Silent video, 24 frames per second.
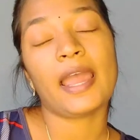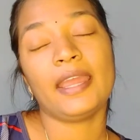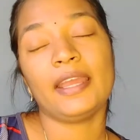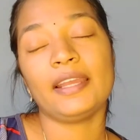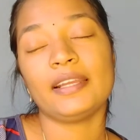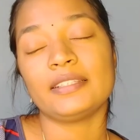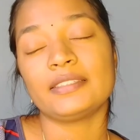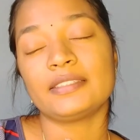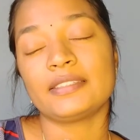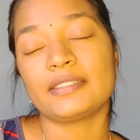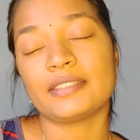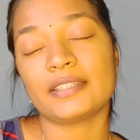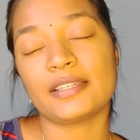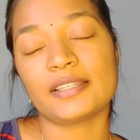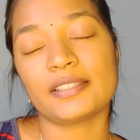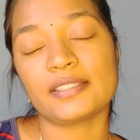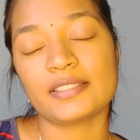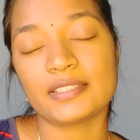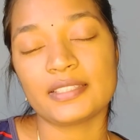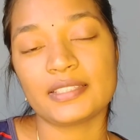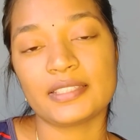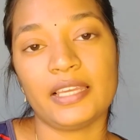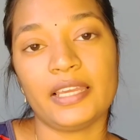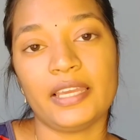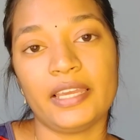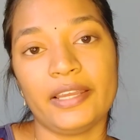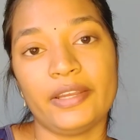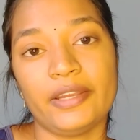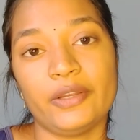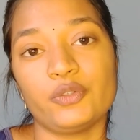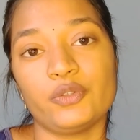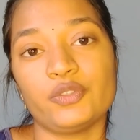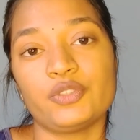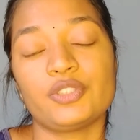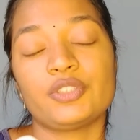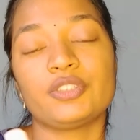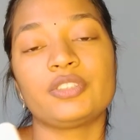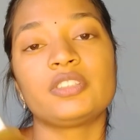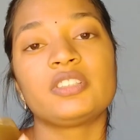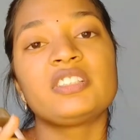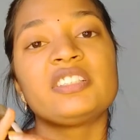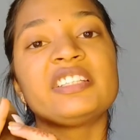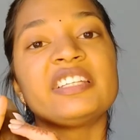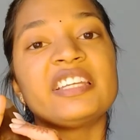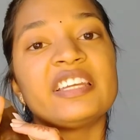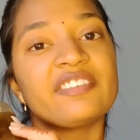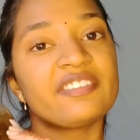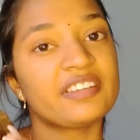I just say you should
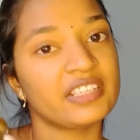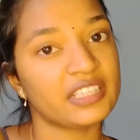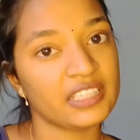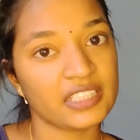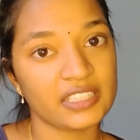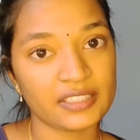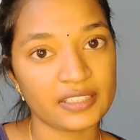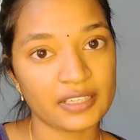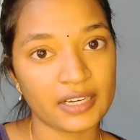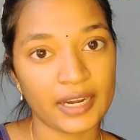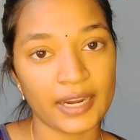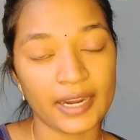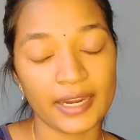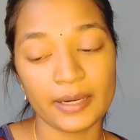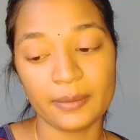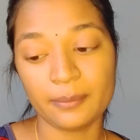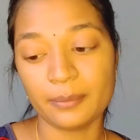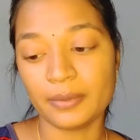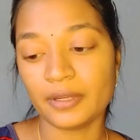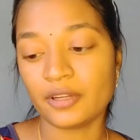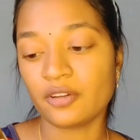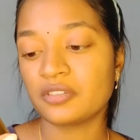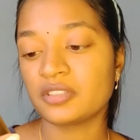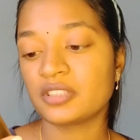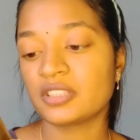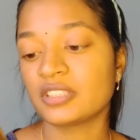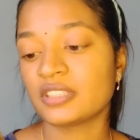give it a try, because